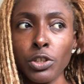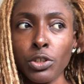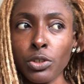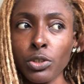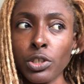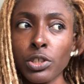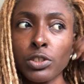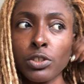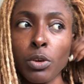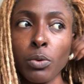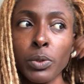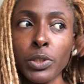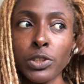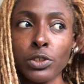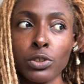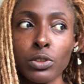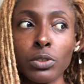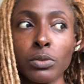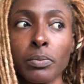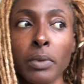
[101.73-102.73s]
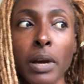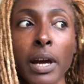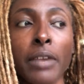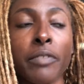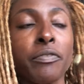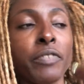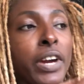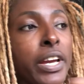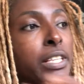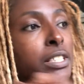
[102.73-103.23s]
it's always
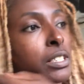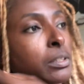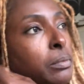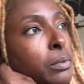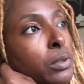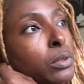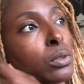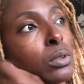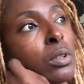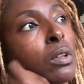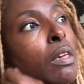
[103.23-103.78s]
advisable